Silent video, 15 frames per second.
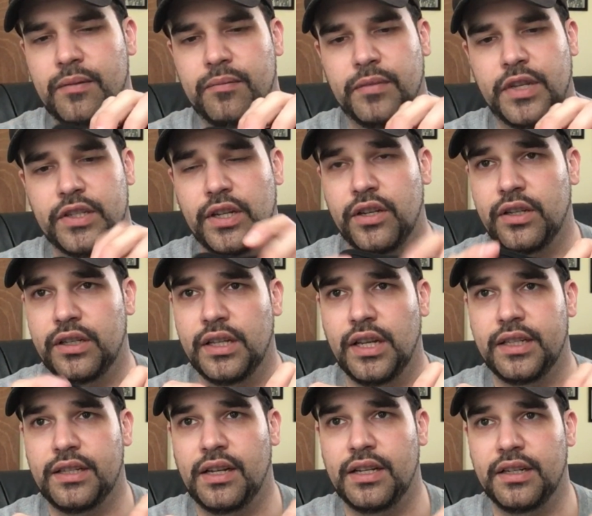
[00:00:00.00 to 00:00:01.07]
because I couldn't get it
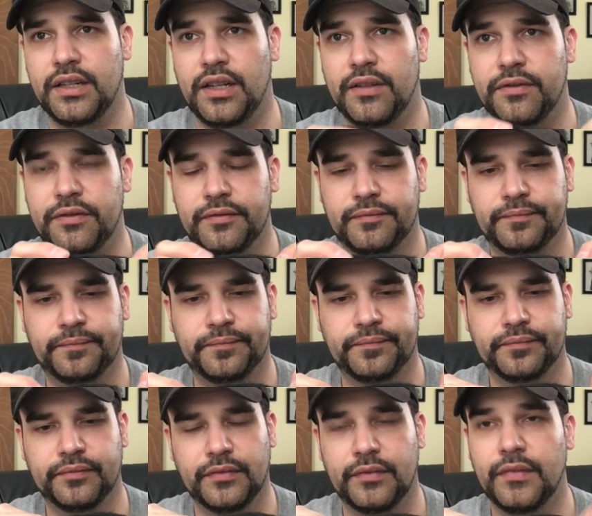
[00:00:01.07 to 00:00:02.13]
tight enough.
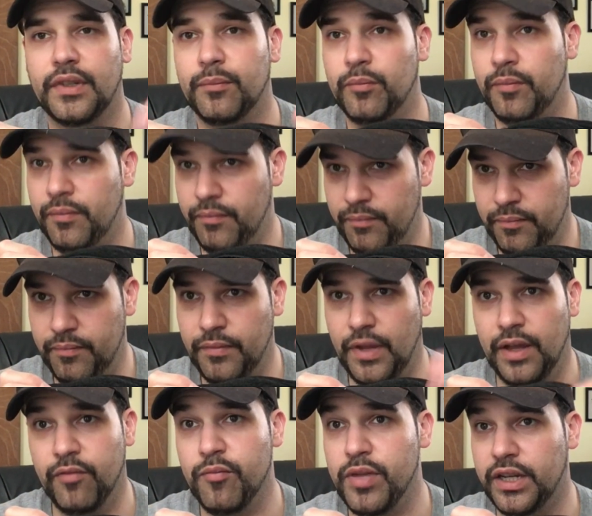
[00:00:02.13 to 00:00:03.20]
I
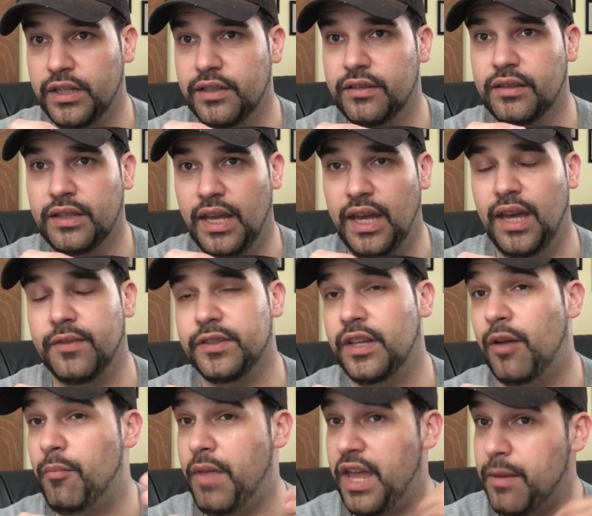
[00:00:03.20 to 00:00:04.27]
have big calves. Now
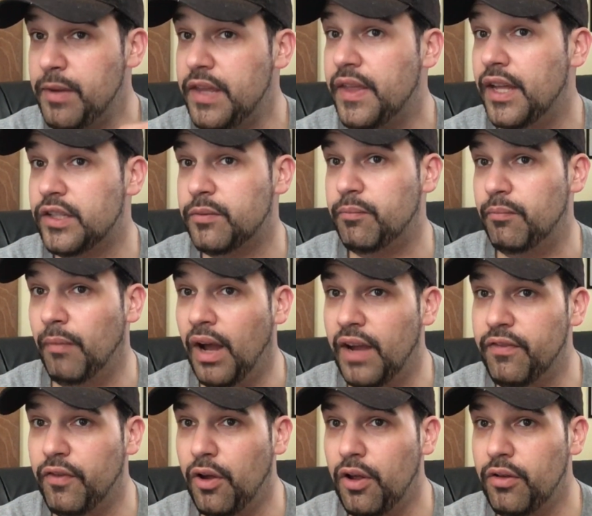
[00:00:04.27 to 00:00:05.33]
maybe that's my
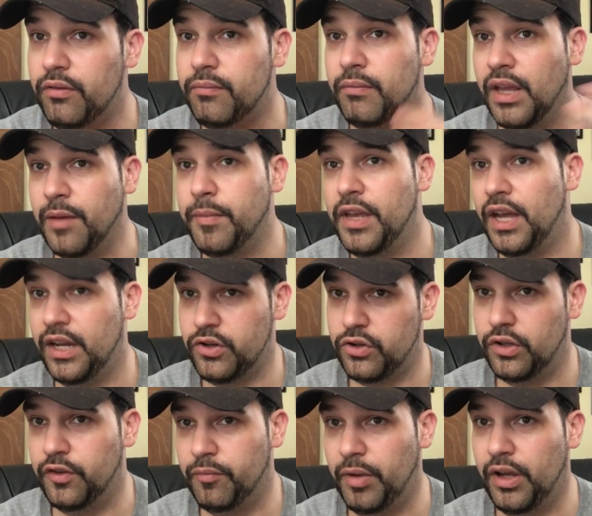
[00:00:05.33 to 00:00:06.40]
fault. Maybe I
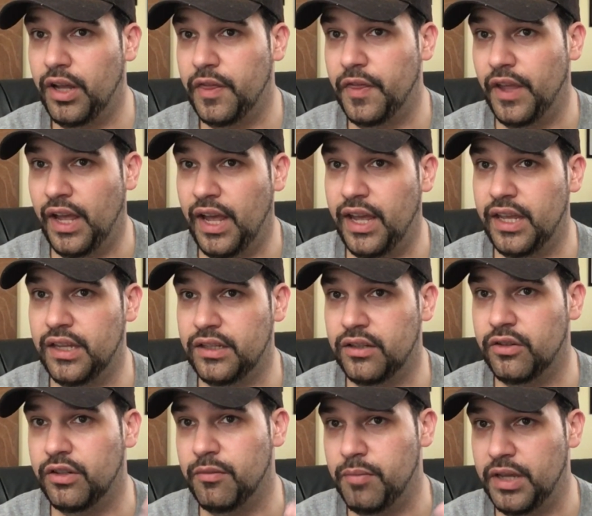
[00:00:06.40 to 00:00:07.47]
should have bought
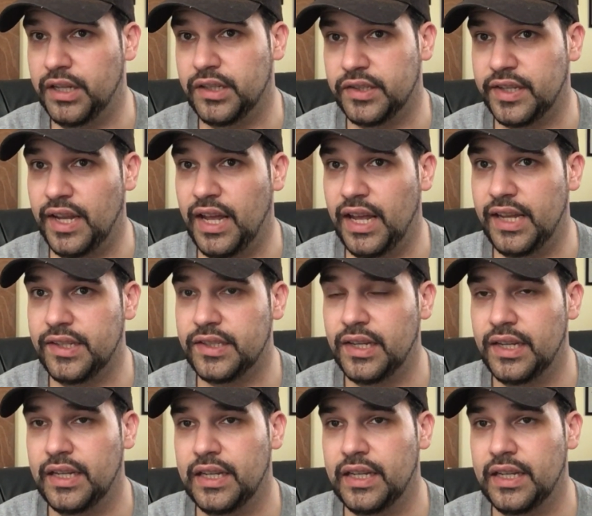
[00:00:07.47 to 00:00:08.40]
the biggest size,